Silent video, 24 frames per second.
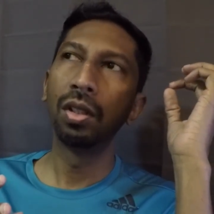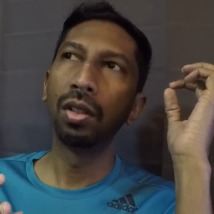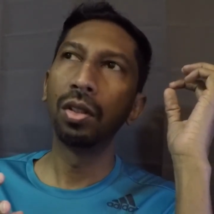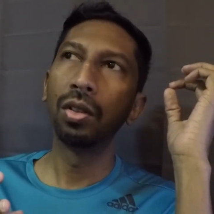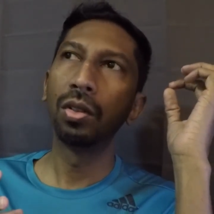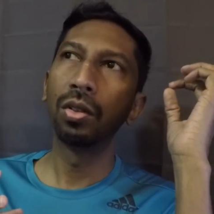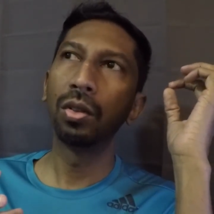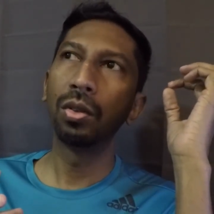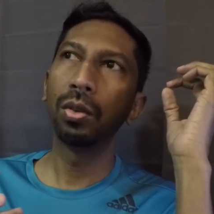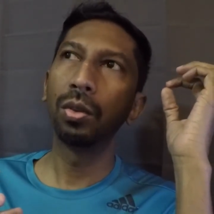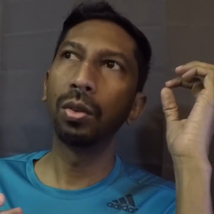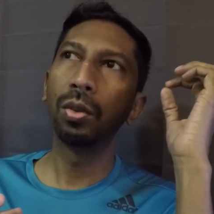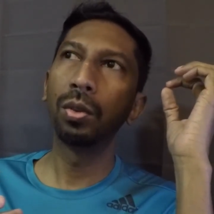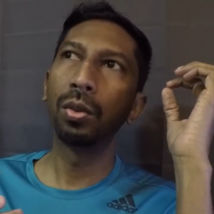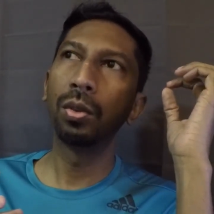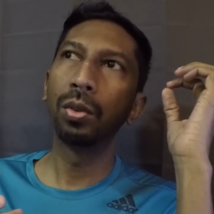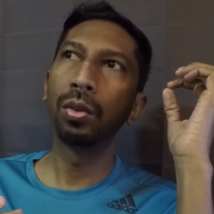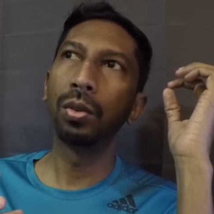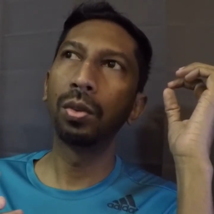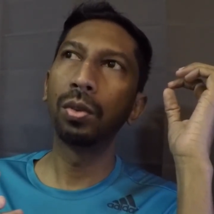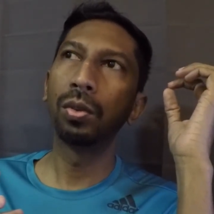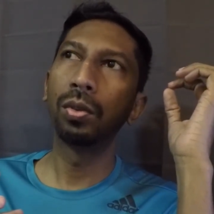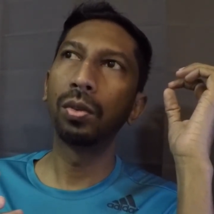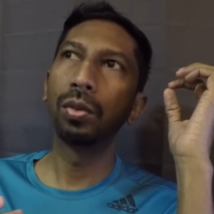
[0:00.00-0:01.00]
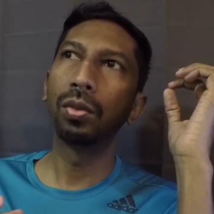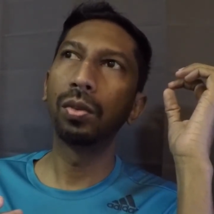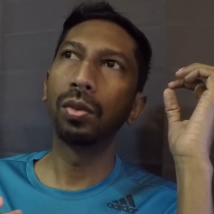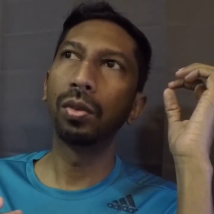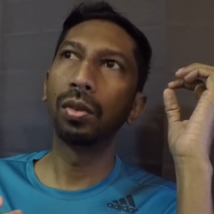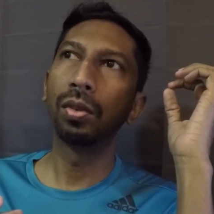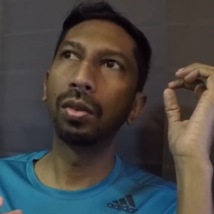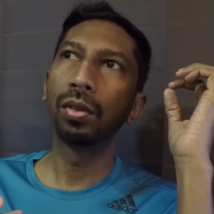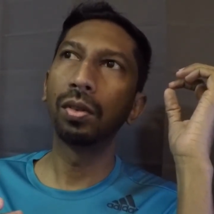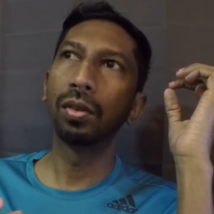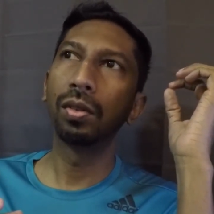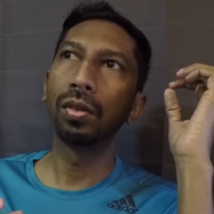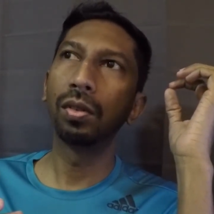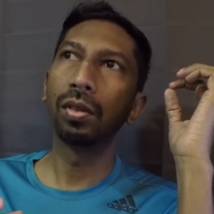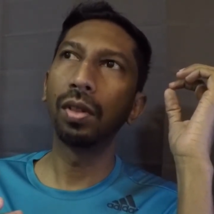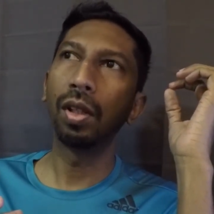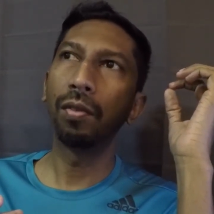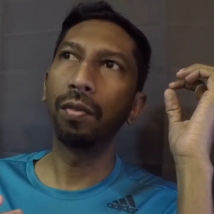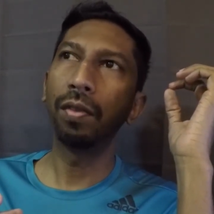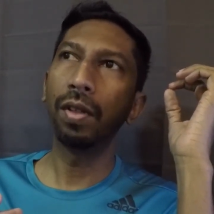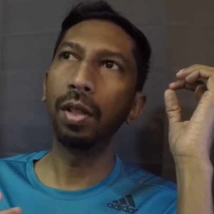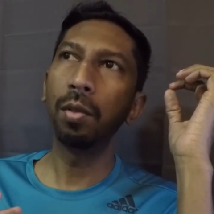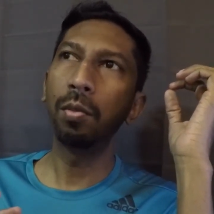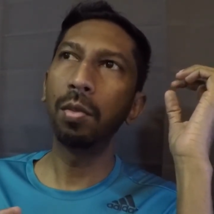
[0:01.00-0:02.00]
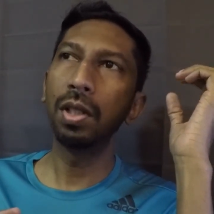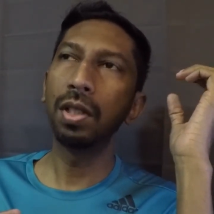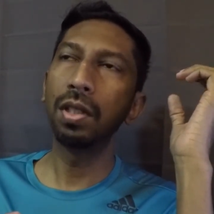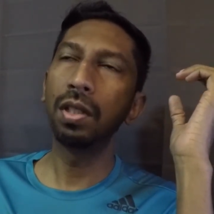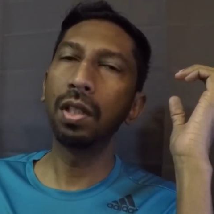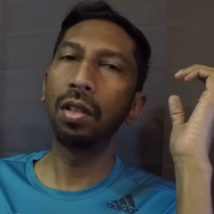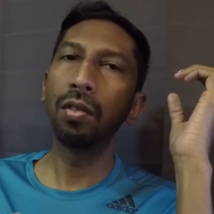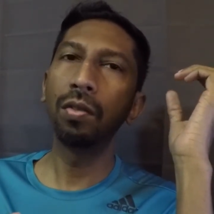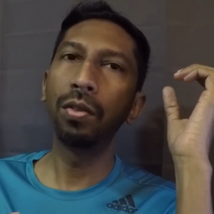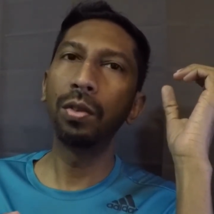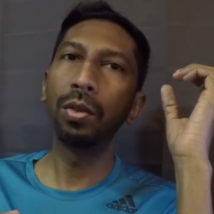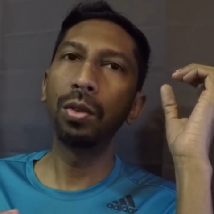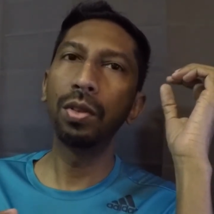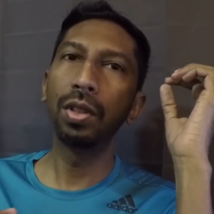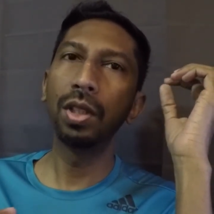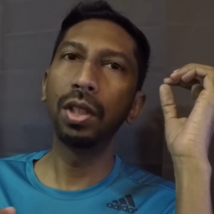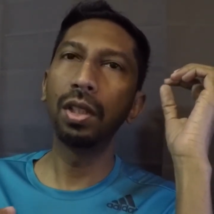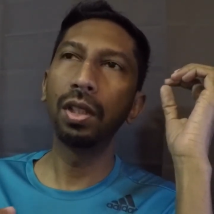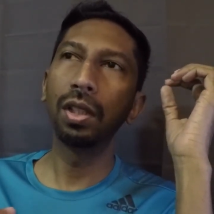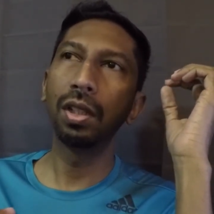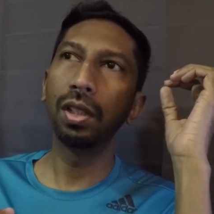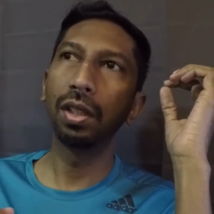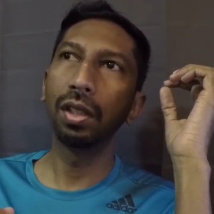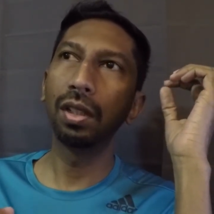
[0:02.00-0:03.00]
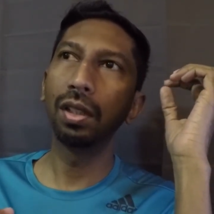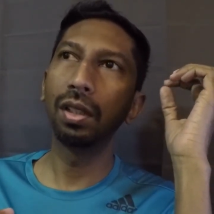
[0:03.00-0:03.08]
So I find myself using